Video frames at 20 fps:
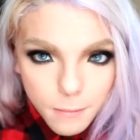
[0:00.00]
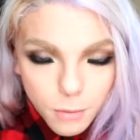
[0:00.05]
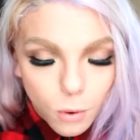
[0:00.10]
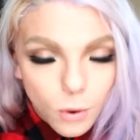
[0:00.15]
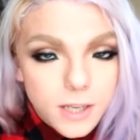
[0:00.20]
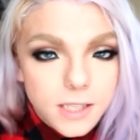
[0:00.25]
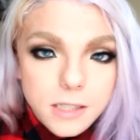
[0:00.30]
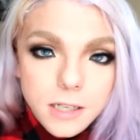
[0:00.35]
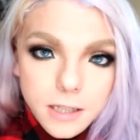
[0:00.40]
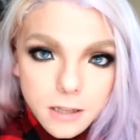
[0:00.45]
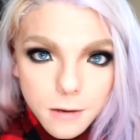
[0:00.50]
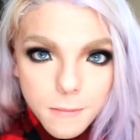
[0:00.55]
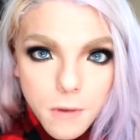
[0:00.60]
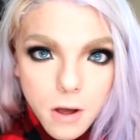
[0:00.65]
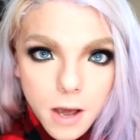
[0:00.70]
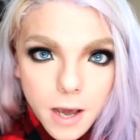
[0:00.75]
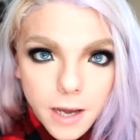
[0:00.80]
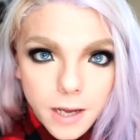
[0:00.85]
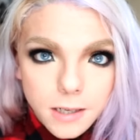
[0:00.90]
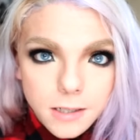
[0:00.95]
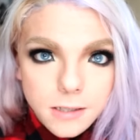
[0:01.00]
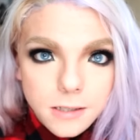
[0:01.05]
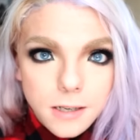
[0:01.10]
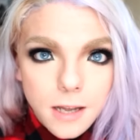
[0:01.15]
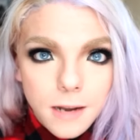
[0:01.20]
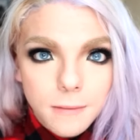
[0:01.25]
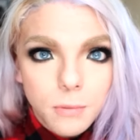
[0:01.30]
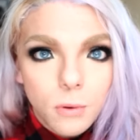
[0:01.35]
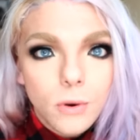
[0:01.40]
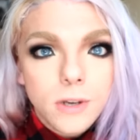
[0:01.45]
poisoning their mind
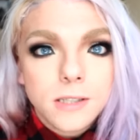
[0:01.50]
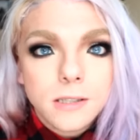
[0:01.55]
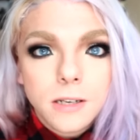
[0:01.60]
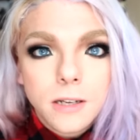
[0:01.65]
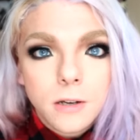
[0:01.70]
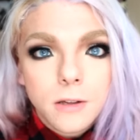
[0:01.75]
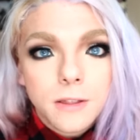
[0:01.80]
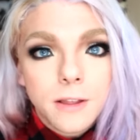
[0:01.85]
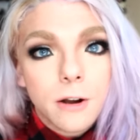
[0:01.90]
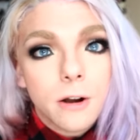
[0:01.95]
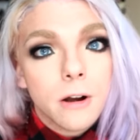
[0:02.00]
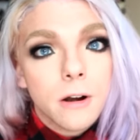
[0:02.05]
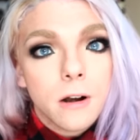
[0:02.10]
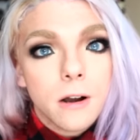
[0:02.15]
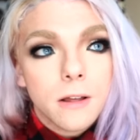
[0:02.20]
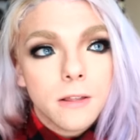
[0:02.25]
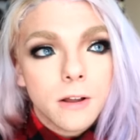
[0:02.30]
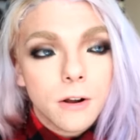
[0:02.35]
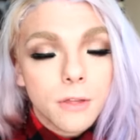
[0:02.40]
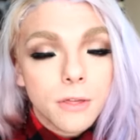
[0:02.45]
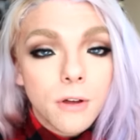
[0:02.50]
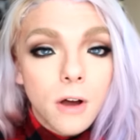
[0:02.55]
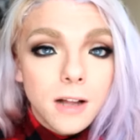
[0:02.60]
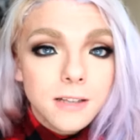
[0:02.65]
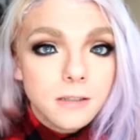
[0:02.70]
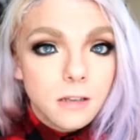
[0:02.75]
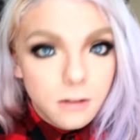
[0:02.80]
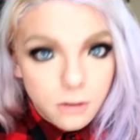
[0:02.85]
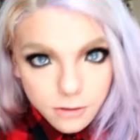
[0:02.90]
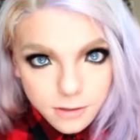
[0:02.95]
and poisoning their, their
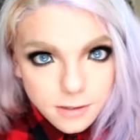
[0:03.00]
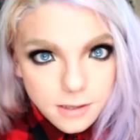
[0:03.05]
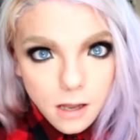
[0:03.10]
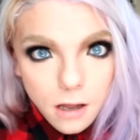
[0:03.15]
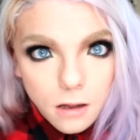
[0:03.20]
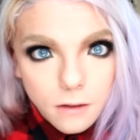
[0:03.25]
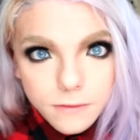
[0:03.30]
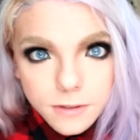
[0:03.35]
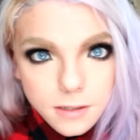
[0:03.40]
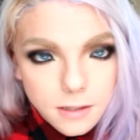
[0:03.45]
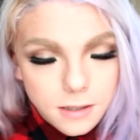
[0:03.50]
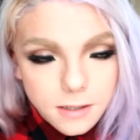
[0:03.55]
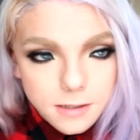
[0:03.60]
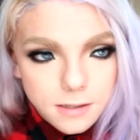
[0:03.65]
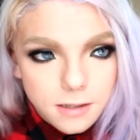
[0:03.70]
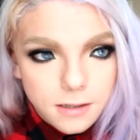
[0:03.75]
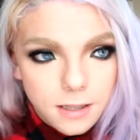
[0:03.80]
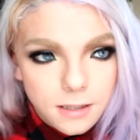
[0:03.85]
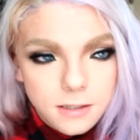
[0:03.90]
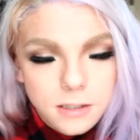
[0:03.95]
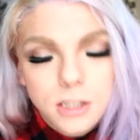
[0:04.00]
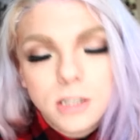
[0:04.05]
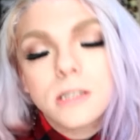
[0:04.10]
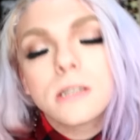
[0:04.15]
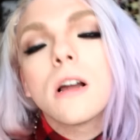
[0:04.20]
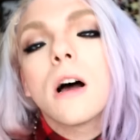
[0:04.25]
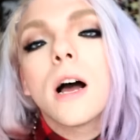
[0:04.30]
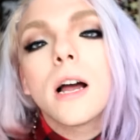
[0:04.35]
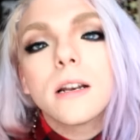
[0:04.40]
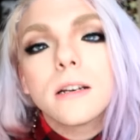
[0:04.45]
thoughts on themselves, because that's
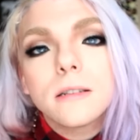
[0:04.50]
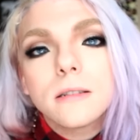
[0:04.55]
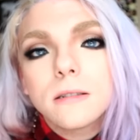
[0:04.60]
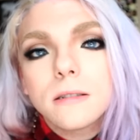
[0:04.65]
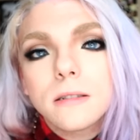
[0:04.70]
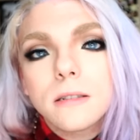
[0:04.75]
just not